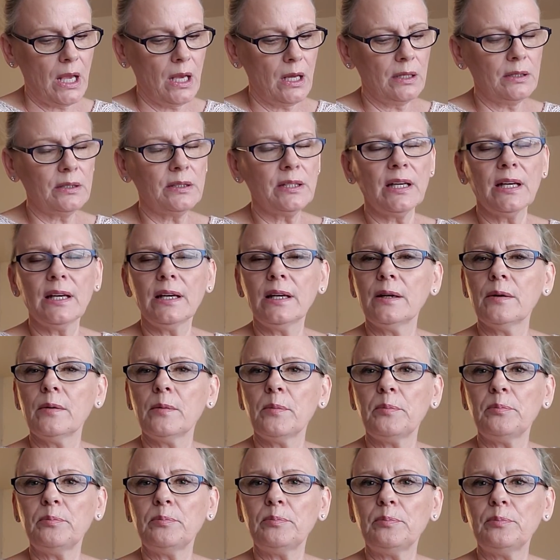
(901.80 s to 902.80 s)
The
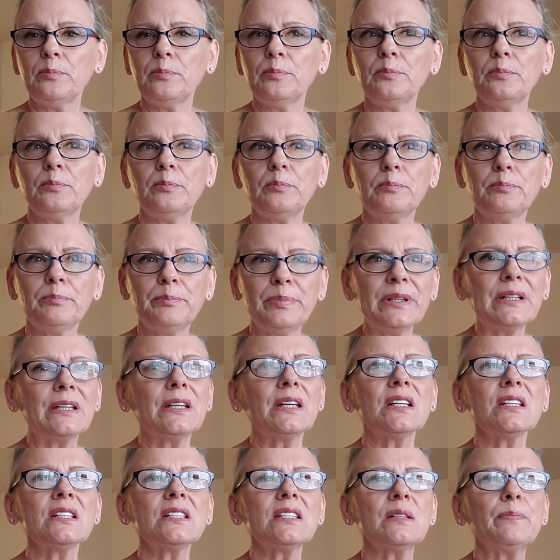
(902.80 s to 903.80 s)

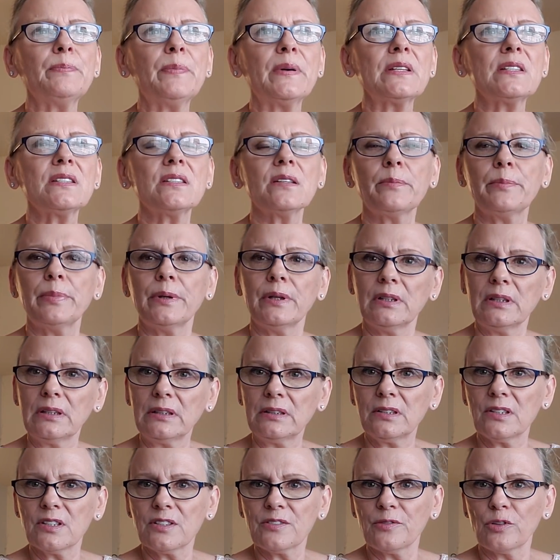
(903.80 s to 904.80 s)
biggest
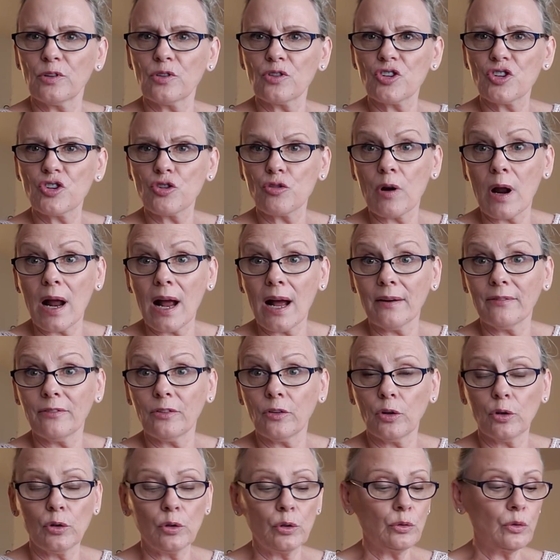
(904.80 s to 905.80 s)
possibilities for
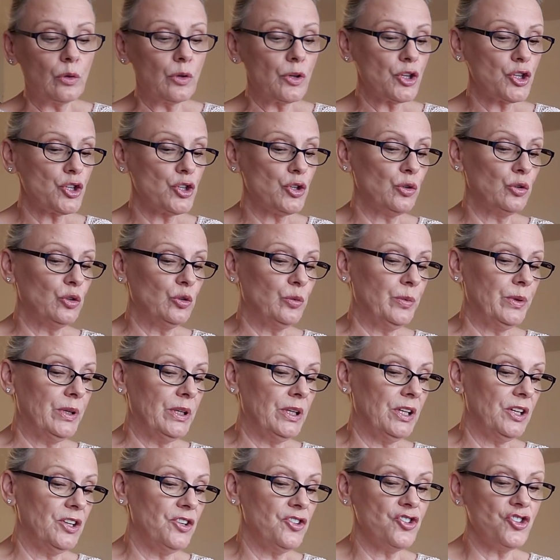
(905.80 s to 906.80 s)
travel should
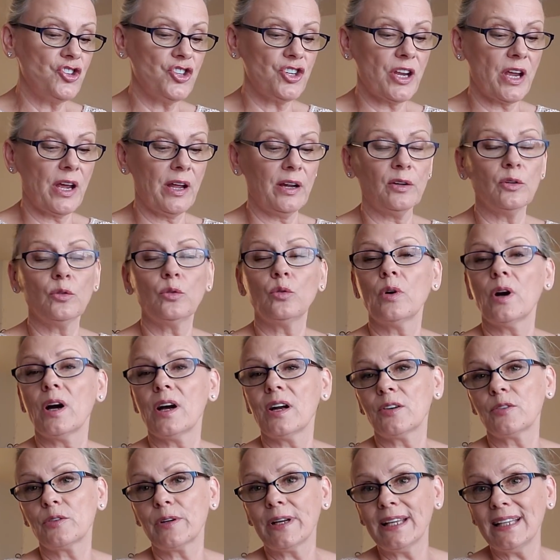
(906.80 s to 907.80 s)
be in
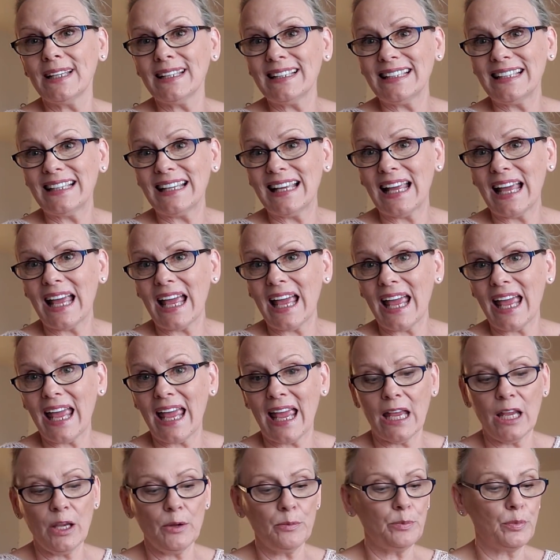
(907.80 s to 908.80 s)
January,
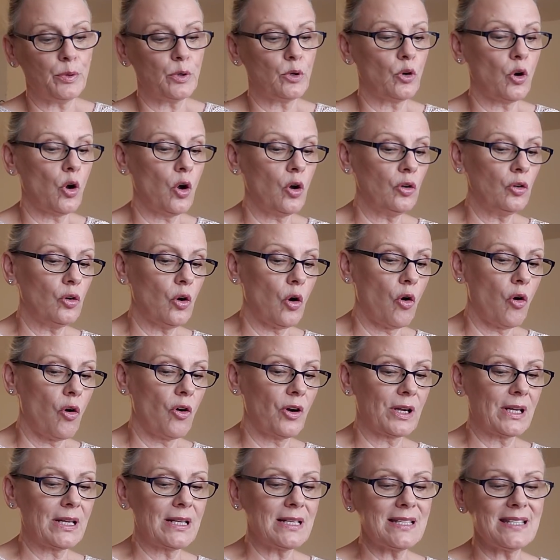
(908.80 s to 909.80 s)
April,
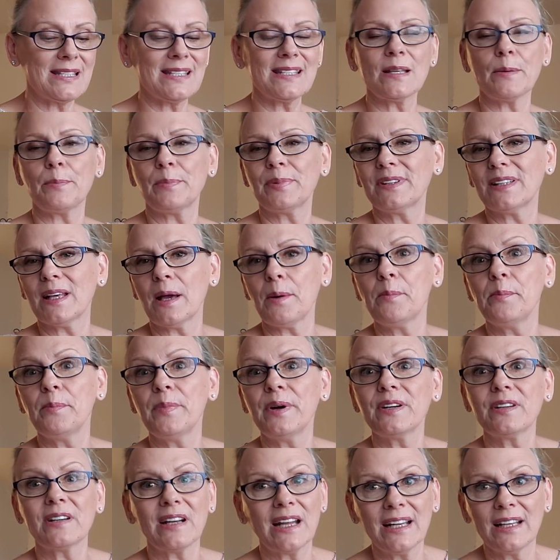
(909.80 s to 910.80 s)
August,
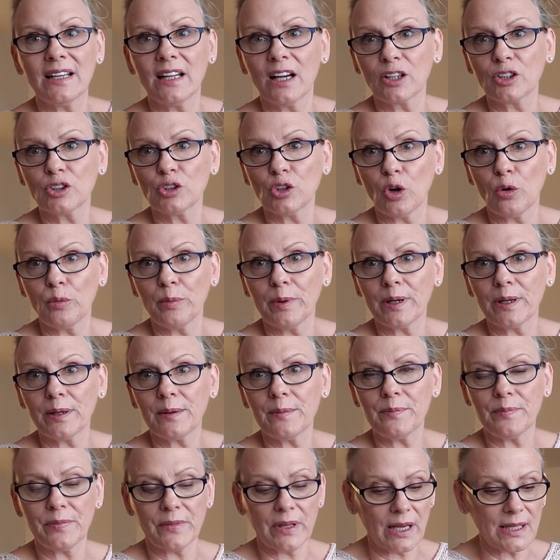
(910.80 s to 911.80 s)
September, and October.
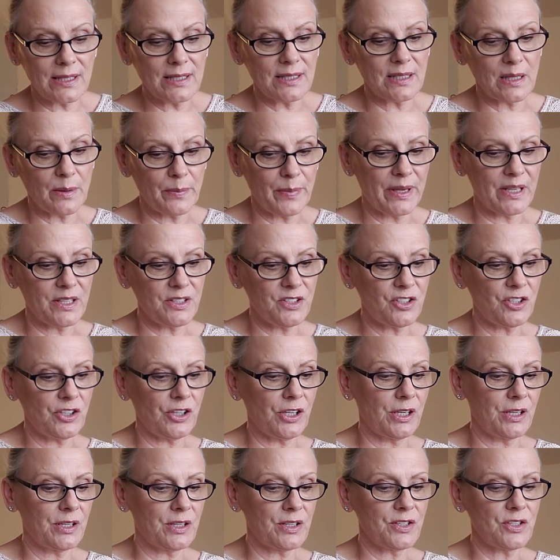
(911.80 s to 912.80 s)
That's the best
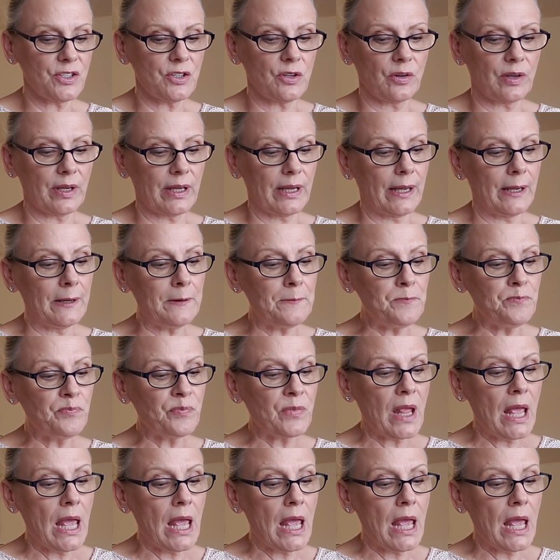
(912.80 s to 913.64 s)
years, okay?